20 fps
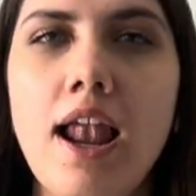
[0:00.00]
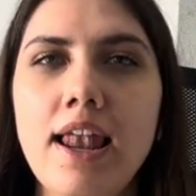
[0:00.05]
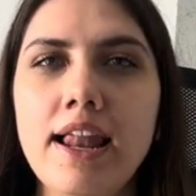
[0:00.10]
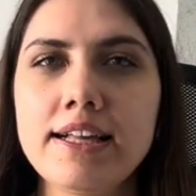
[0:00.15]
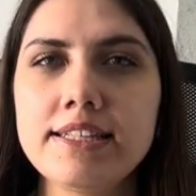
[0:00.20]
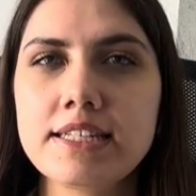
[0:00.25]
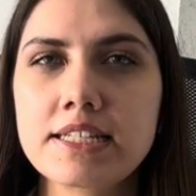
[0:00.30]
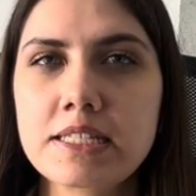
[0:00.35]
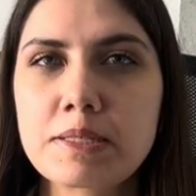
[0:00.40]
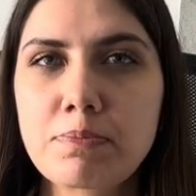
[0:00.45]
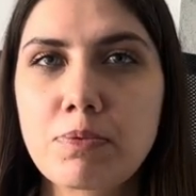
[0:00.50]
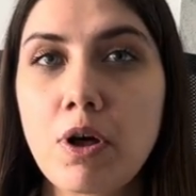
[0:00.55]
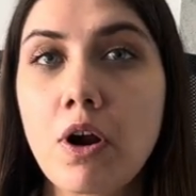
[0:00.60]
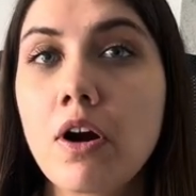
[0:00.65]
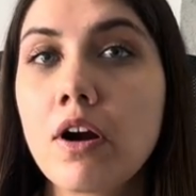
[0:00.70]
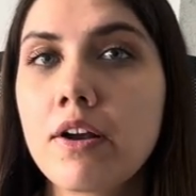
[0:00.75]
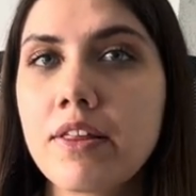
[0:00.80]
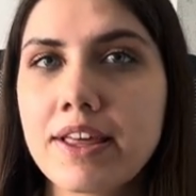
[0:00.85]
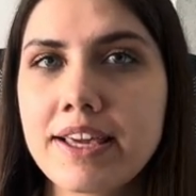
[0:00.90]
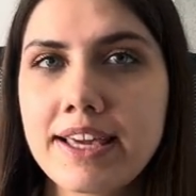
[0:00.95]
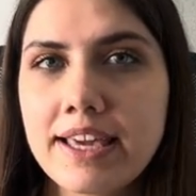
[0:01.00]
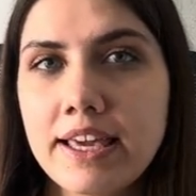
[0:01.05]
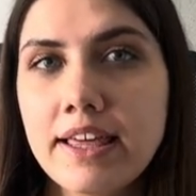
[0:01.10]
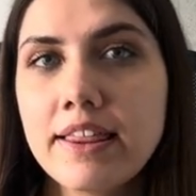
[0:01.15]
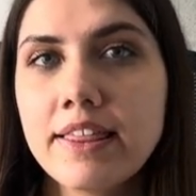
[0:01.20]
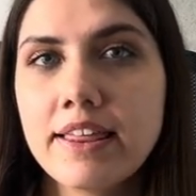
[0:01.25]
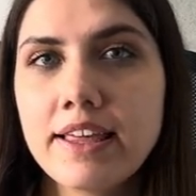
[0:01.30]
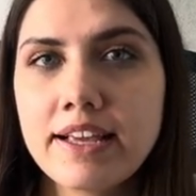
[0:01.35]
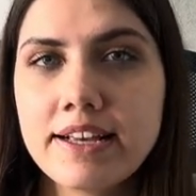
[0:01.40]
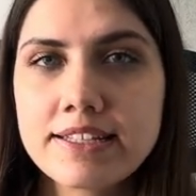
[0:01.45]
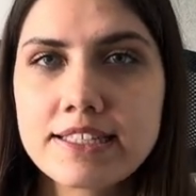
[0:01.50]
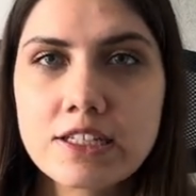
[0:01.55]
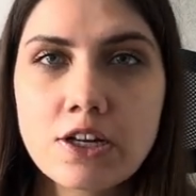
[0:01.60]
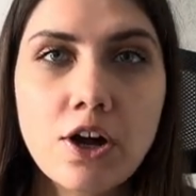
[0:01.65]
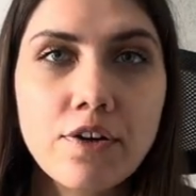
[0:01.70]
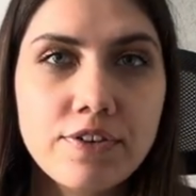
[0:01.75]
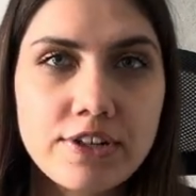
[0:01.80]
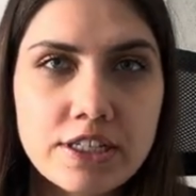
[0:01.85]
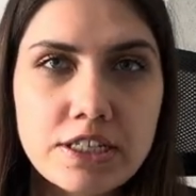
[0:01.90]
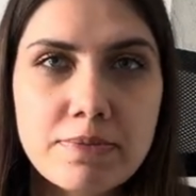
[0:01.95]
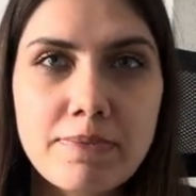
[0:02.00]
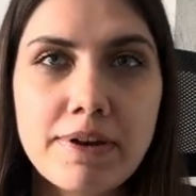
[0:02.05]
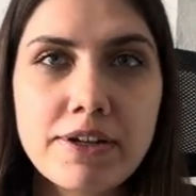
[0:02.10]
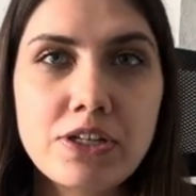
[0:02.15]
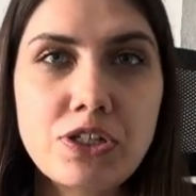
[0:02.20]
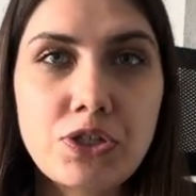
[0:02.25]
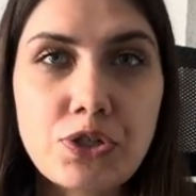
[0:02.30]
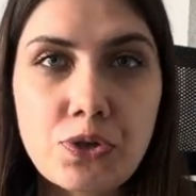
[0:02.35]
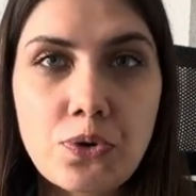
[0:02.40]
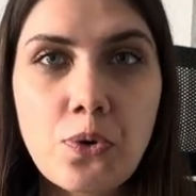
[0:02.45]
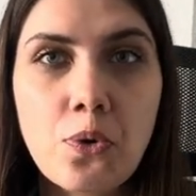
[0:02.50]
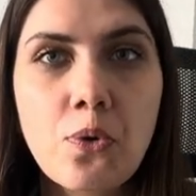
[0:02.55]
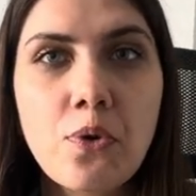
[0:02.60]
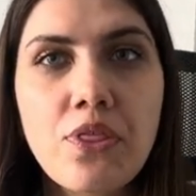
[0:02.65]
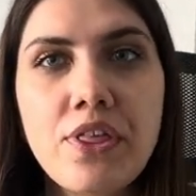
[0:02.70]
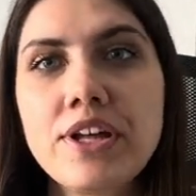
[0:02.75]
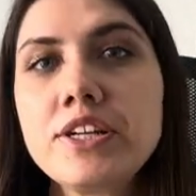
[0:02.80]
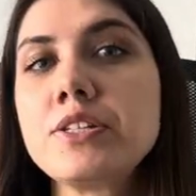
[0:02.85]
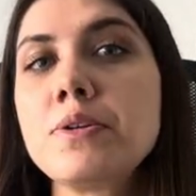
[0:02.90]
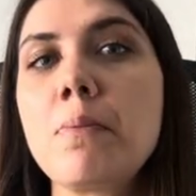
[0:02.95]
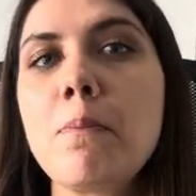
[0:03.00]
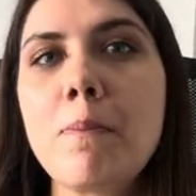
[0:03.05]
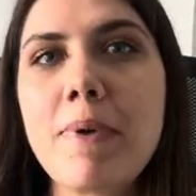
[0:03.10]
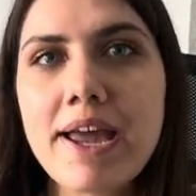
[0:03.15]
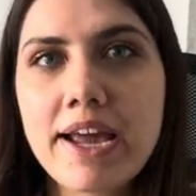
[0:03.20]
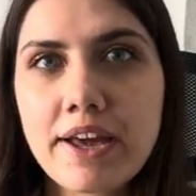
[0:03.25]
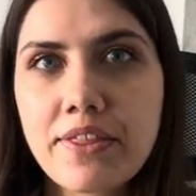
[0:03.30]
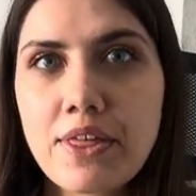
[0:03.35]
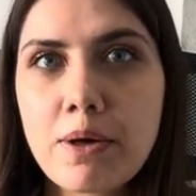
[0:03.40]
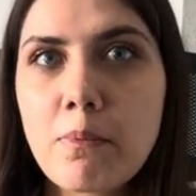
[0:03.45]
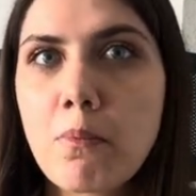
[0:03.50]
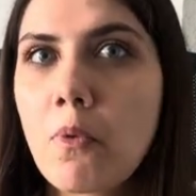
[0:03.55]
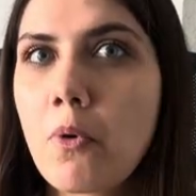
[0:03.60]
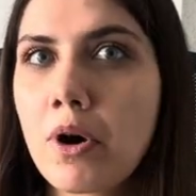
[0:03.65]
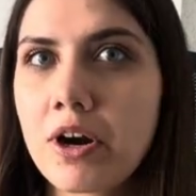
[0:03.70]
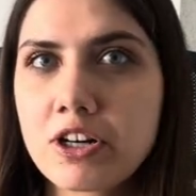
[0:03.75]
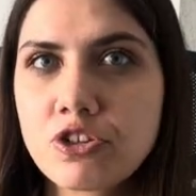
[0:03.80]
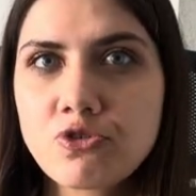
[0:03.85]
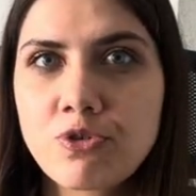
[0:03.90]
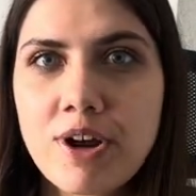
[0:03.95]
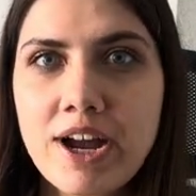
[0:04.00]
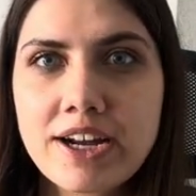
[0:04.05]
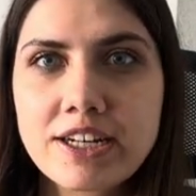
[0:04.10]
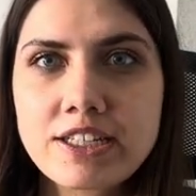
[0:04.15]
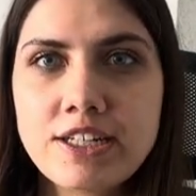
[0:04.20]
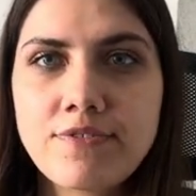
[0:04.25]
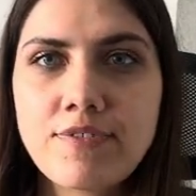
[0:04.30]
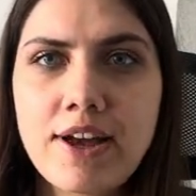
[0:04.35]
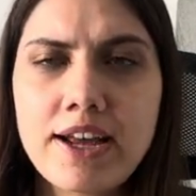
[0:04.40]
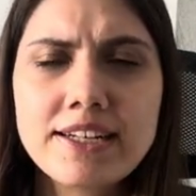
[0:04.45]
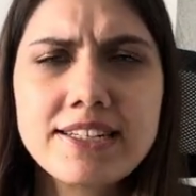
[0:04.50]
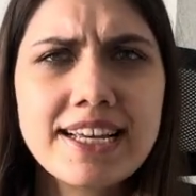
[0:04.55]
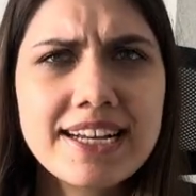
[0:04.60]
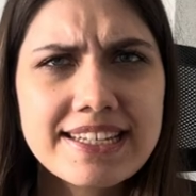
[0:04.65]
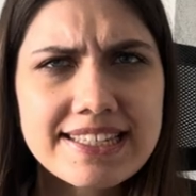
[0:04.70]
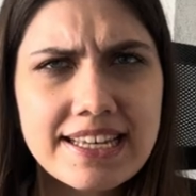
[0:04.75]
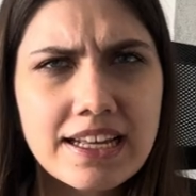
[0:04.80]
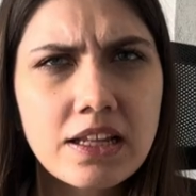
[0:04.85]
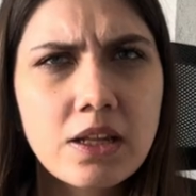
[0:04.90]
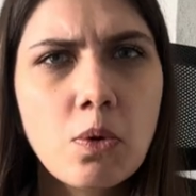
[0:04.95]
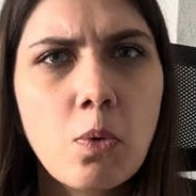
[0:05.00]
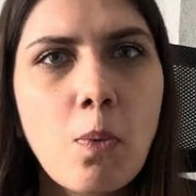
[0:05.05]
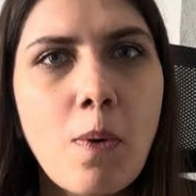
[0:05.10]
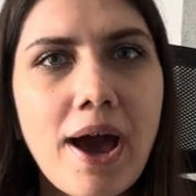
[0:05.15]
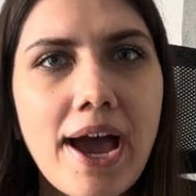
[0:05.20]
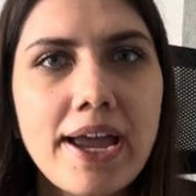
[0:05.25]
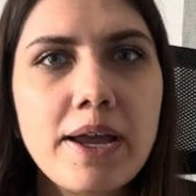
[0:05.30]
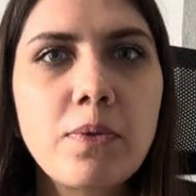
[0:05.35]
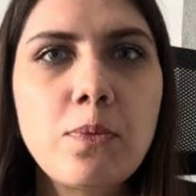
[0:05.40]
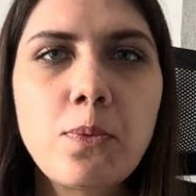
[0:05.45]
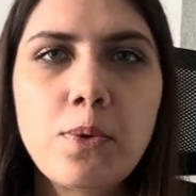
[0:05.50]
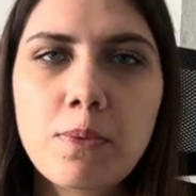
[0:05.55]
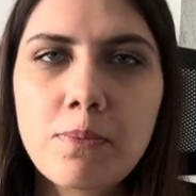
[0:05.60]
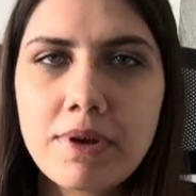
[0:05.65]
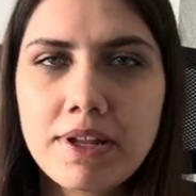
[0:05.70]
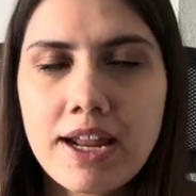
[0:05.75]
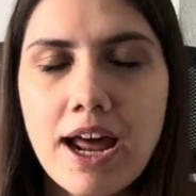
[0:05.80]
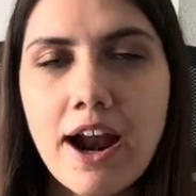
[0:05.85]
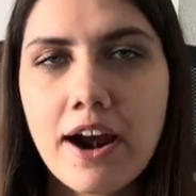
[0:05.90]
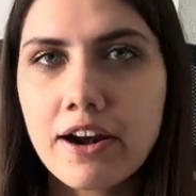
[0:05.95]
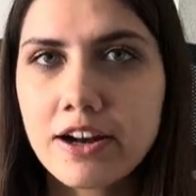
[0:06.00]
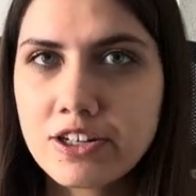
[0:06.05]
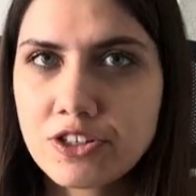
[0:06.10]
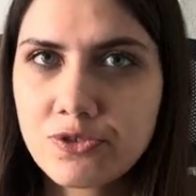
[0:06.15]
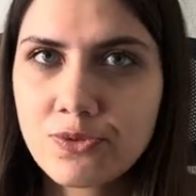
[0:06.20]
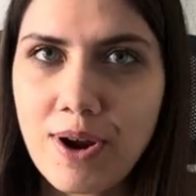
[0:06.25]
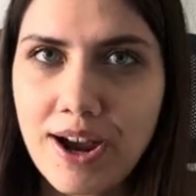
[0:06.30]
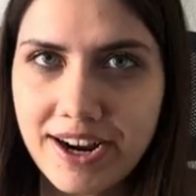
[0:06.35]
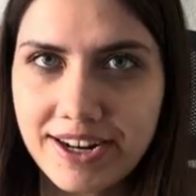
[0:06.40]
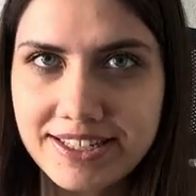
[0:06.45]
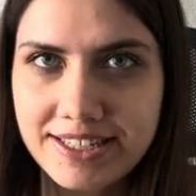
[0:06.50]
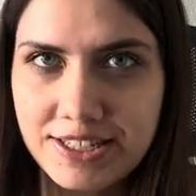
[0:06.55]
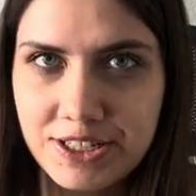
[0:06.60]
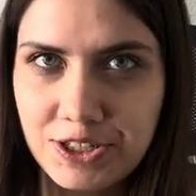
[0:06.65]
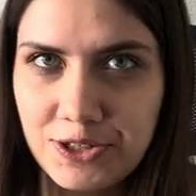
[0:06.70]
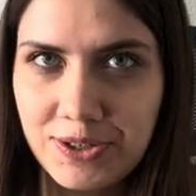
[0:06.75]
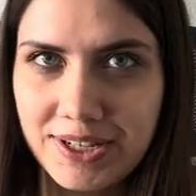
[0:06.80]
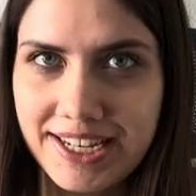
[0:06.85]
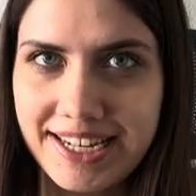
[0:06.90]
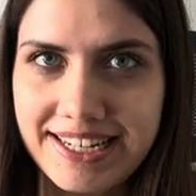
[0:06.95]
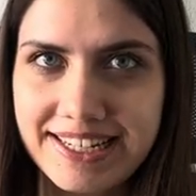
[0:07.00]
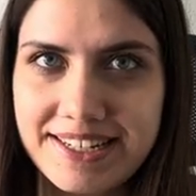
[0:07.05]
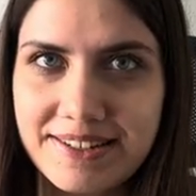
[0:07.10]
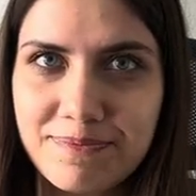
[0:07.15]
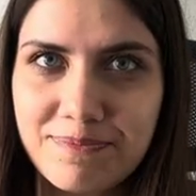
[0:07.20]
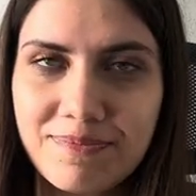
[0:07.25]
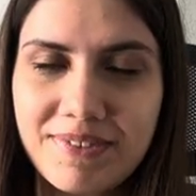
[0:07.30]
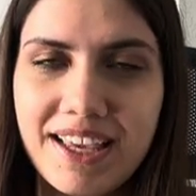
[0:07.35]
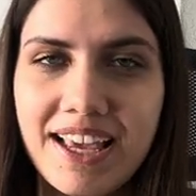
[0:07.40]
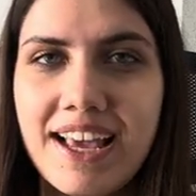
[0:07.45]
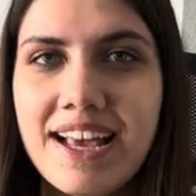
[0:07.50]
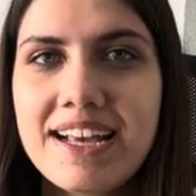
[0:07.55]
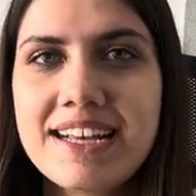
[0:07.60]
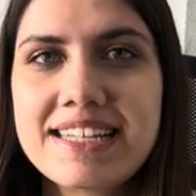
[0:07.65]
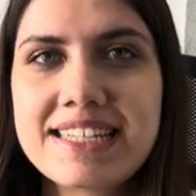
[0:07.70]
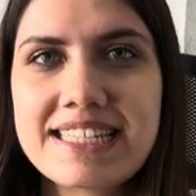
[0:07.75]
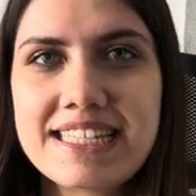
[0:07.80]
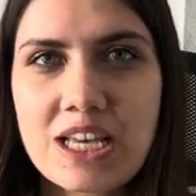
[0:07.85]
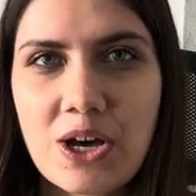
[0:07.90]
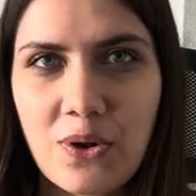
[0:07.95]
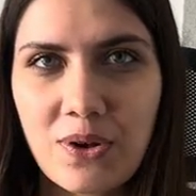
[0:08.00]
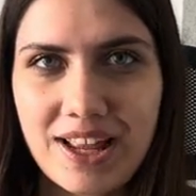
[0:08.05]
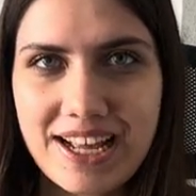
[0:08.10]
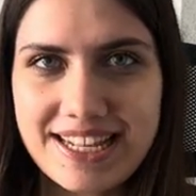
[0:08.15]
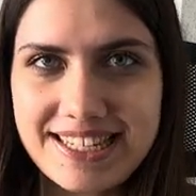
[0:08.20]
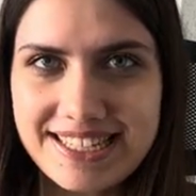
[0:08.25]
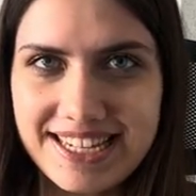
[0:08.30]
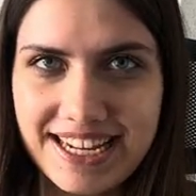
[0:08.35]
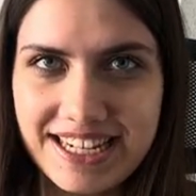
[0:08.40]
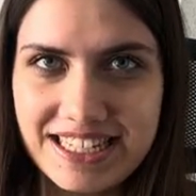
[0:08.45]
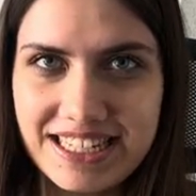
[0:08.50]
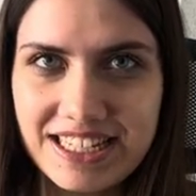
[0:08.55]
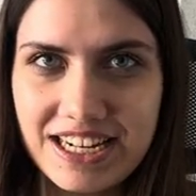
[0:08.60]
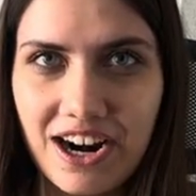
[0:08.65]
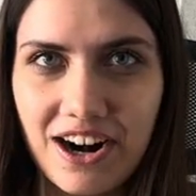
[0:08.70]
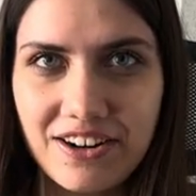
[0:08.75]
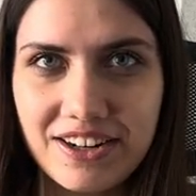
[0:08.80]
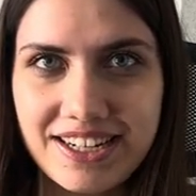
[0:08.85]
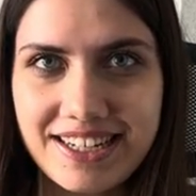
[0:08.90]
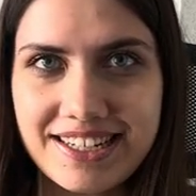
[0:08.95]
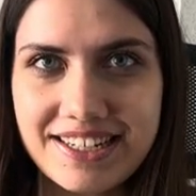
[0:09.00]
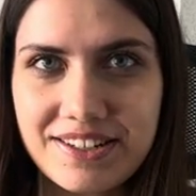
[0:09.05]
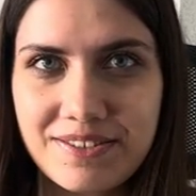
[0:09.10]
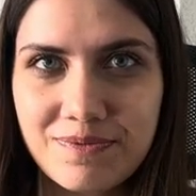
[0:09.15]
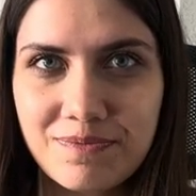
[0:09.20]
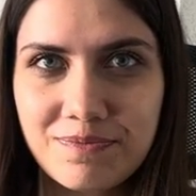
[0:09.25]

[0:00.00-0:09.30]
Let's explore the key things conduit can do that make them more attractive and exactly why women are attracted to it. So let's get started.